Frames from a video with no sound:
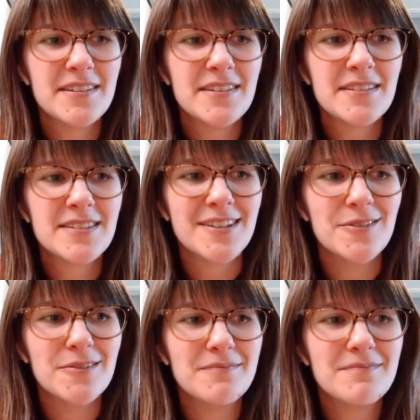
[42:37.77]

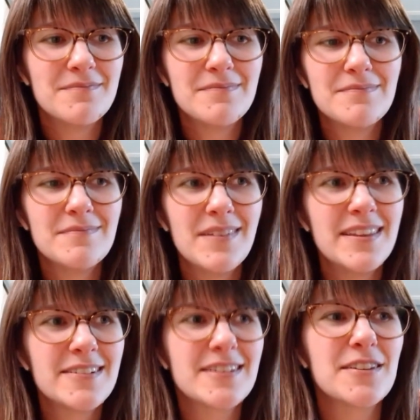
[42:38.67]
So
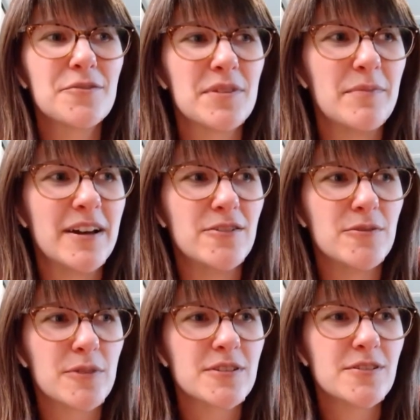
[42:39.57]
there's a little bit of my own
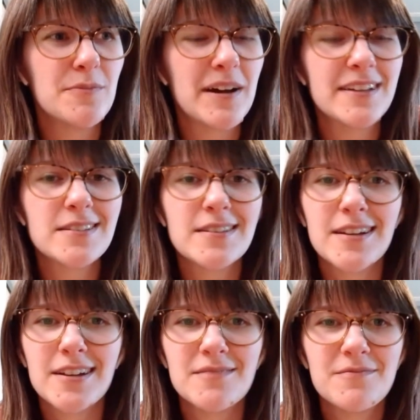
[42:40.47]
personal bias in
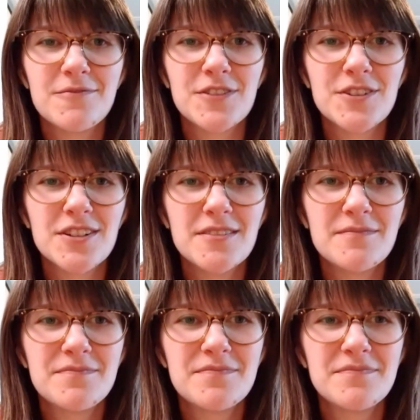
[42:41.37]
there for sure.
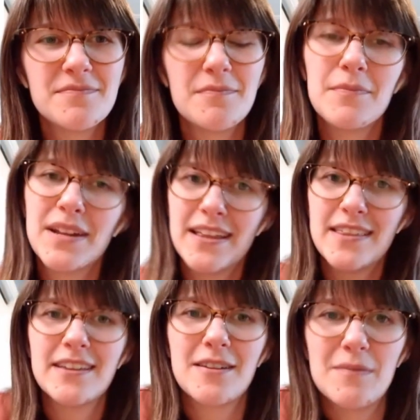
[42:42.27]
But I
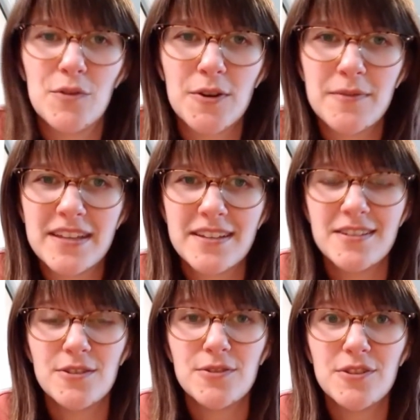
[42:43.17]
think the more we can
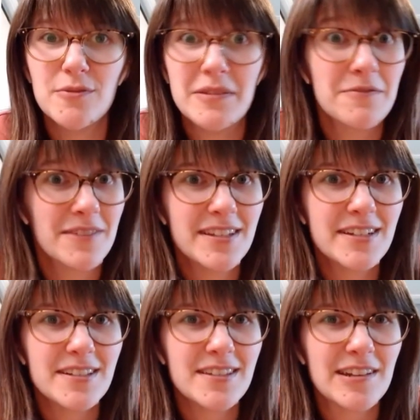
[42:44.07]
do to be really
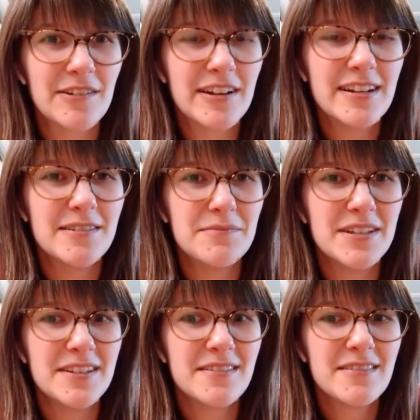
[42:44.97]
considerate and
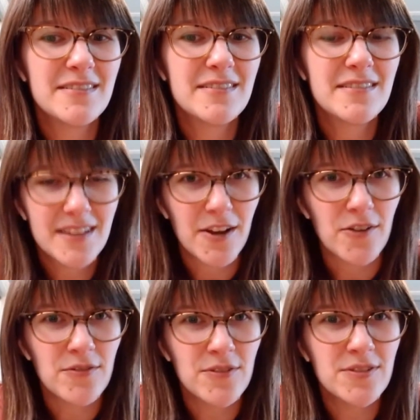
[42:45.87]
be
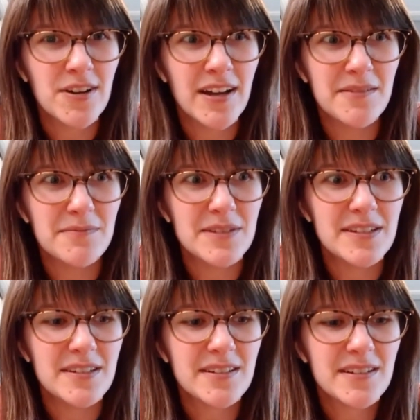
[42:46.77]
careful and be